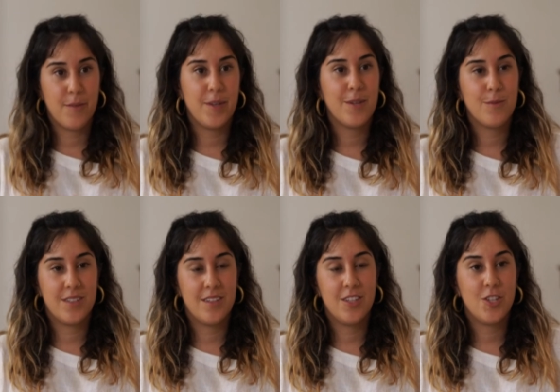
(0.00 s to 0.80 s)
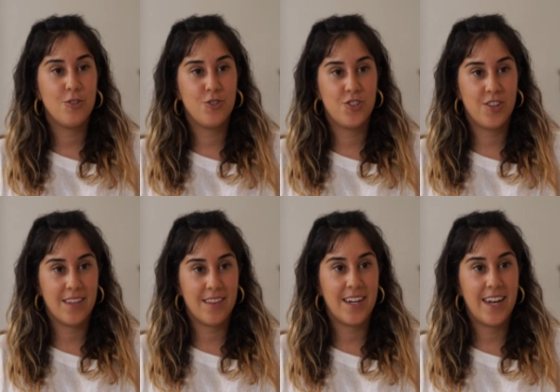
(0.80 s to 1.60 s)
For me, it was this huge
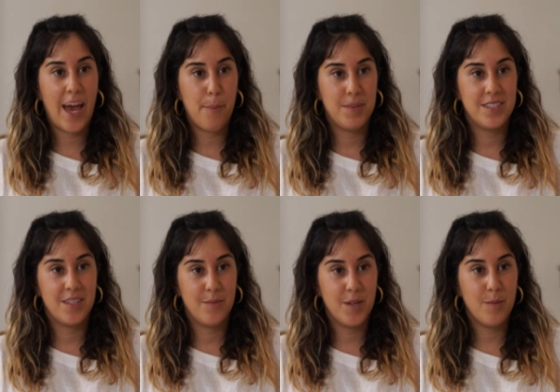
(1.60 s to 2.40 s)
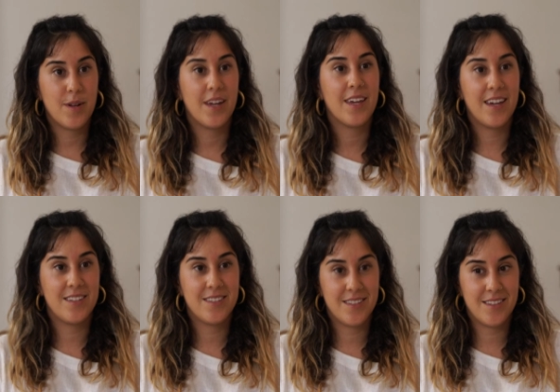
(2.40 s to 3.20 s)
thing that had happened to me, but I
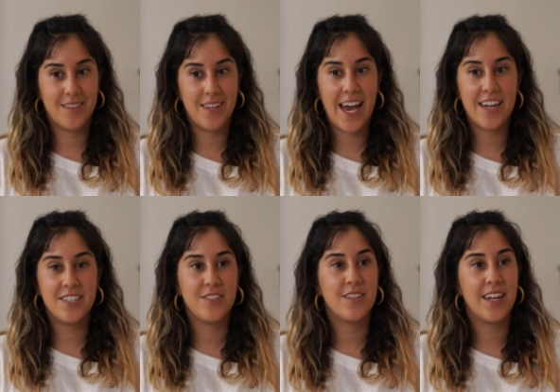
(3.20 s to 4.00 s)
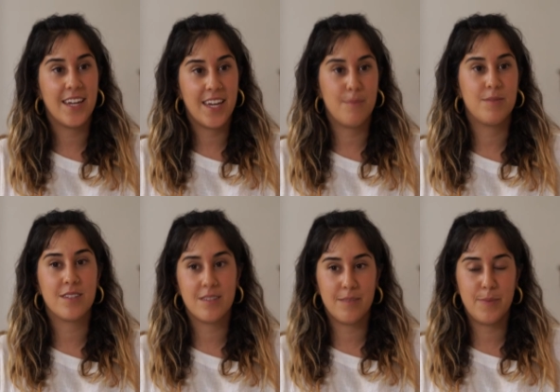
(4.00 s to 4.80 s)
guess the attitude that I
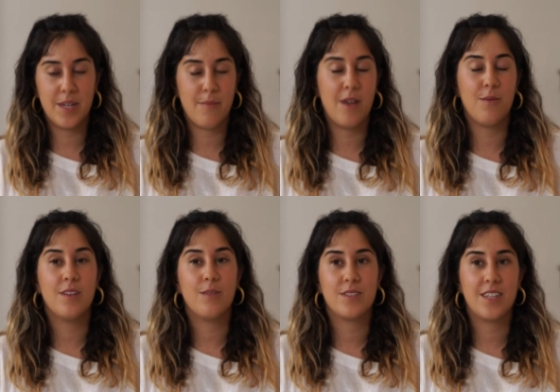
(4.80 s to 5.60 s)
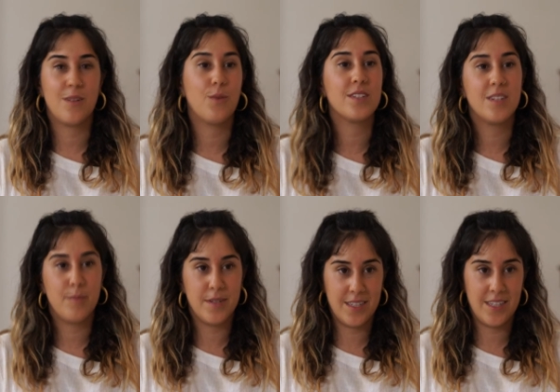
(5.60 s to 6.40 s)
kept being met with was that it wasn't
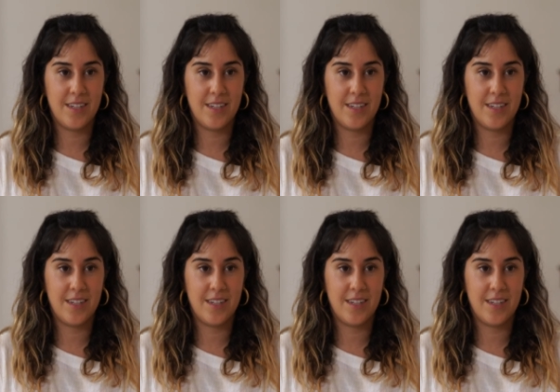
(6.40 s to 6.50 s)
a big